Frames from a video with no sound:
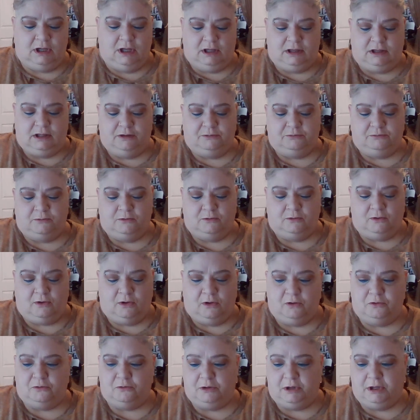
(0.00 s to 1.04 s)
And then we'll
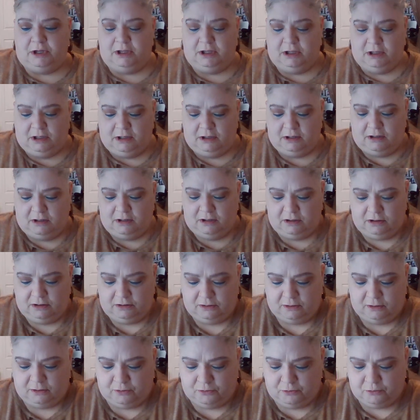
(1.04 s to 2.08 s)
go in
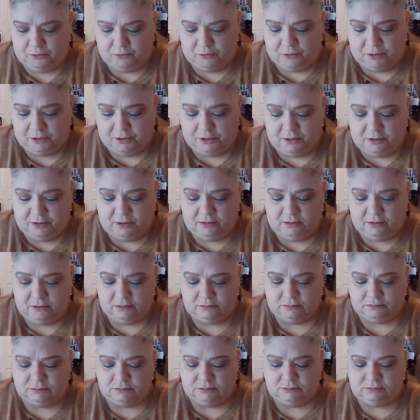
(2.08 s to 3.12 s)
the corner
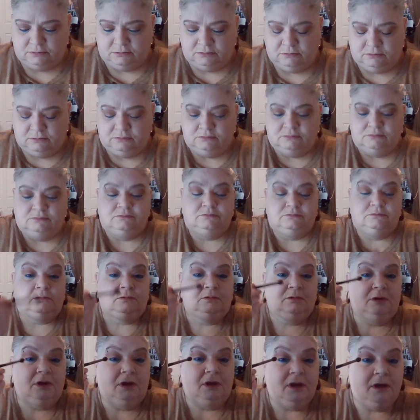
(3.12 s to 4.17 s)

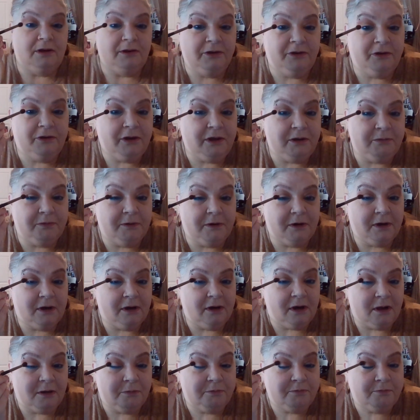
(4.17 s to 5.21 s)
and deepen
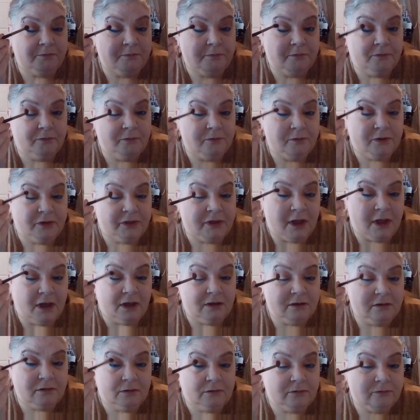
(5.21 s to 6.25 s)
it up with
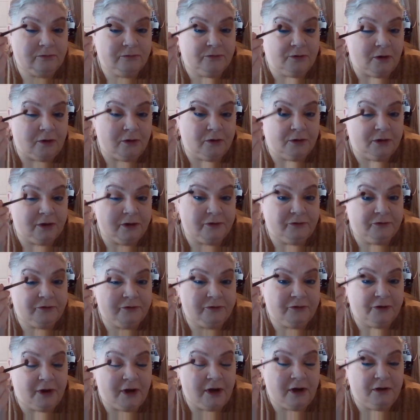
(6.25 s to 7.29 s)
that darkest
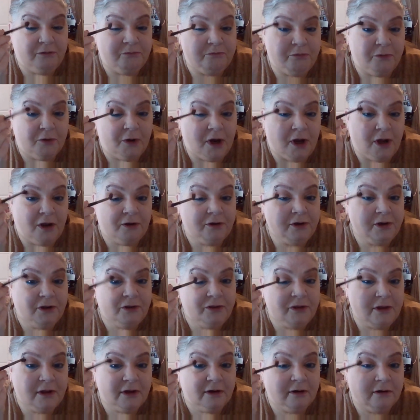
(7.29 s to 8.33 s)
shade brown
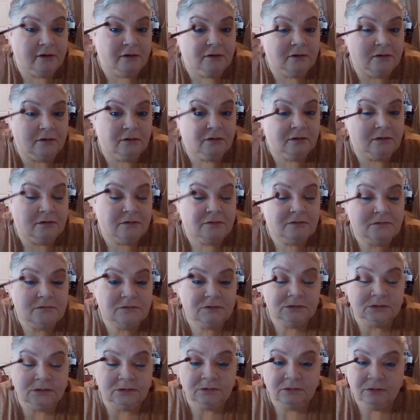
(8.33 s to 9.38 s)
in there.
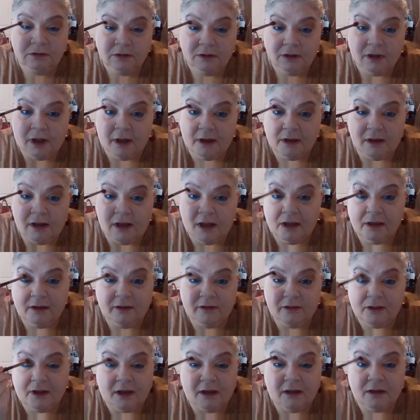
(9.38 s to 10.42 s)
I
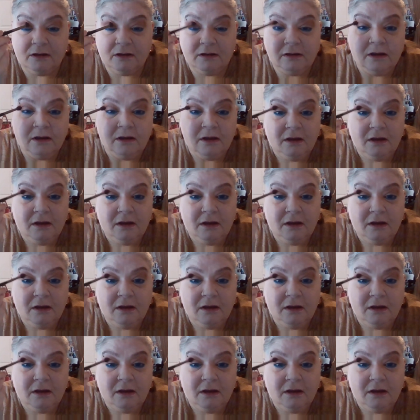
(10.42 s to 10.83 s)
like that.